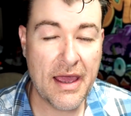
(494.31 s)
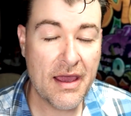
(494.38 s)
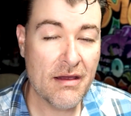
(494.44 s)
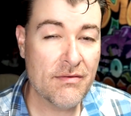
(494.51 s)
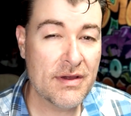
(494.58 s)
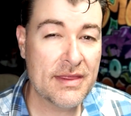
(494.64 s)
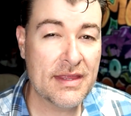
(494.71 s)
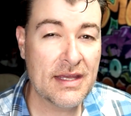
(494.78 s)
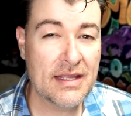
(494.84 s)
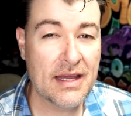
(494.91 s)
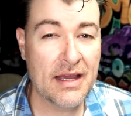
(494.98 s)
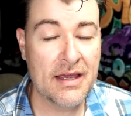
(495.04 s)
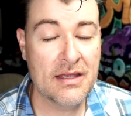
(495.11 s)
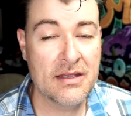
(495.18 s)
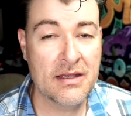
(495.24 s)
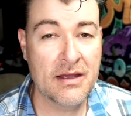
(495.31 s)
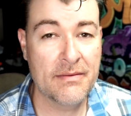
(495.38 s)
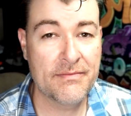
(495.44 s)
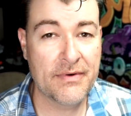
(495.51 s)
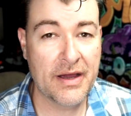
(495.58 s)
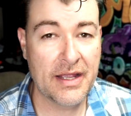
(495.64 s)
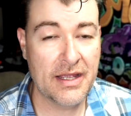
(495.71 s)
Everything that I ended
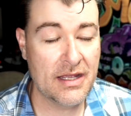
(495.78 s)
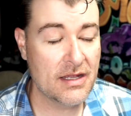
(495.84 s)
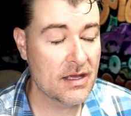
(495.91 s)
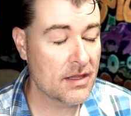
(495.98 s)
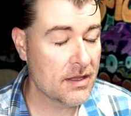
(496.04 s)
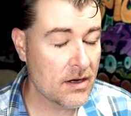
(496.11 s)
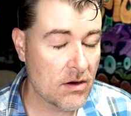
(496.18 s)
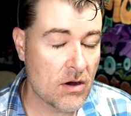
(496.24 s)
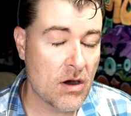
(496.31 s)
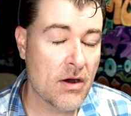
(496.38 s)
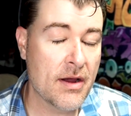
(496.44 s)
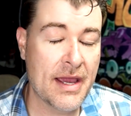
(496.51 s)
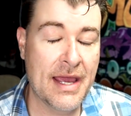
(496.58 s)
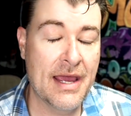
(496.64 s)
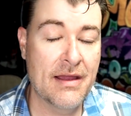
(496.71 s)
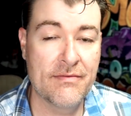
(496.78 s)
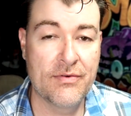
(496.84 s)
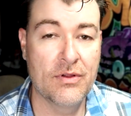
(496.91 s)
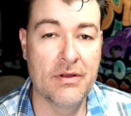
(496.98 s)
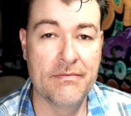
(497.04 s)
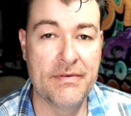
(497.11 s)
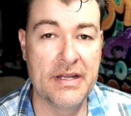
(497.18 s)
up finding, there are a
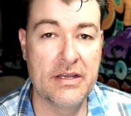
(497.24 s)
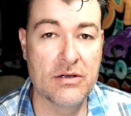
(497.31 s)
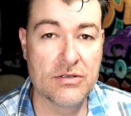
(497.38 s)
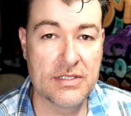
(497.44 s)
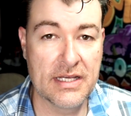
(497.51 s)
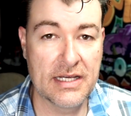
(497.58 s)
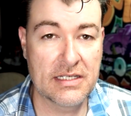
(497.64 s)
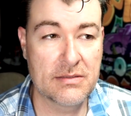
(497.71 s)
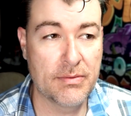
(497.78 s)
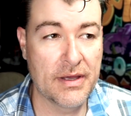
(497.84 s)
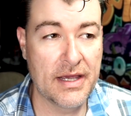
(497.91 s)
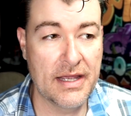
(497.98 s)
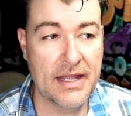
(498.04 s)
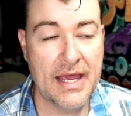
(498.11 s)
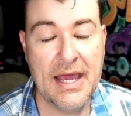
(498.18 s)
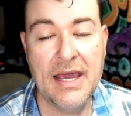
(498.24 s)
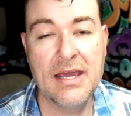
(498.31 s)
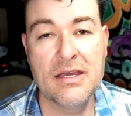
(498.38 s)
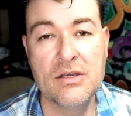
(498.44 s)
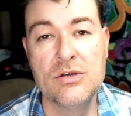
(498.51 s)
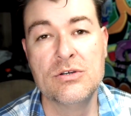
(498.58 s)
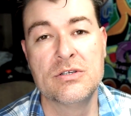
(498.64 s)
handful of videos that explain, hey,
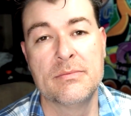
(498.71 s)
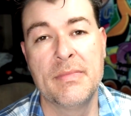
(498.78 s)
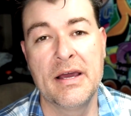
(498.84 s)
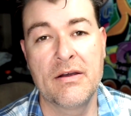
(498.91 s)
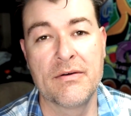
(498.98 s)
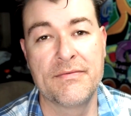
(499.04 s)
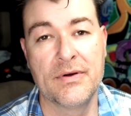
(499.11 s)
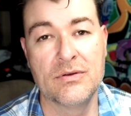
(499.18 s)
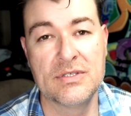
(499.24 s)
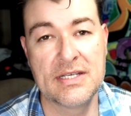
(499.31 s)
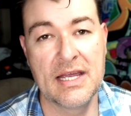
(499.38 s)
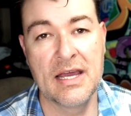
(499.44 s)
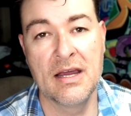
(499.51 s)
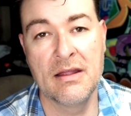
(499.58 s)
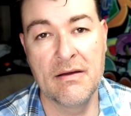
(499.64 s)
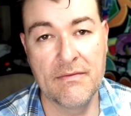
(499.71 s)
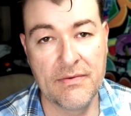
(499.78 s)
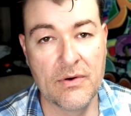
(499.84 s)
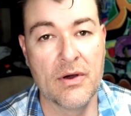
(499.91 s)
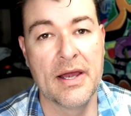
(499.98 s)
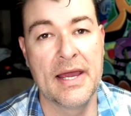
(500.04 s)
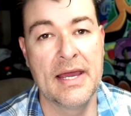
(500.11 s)
use a microphone stand
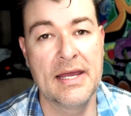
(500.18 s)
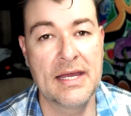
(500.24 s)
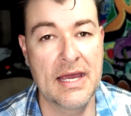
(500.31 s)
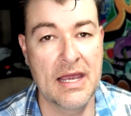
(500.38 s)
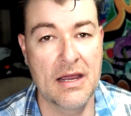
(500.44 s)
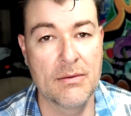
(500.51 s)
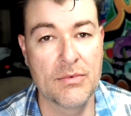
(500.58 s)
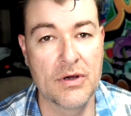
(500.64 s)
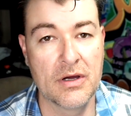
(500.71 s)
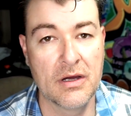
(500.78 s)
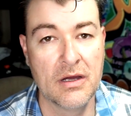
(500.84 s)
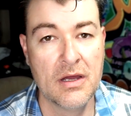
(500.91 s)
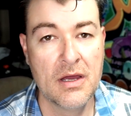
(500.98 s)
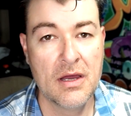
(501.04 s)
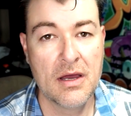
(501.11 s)
for a camera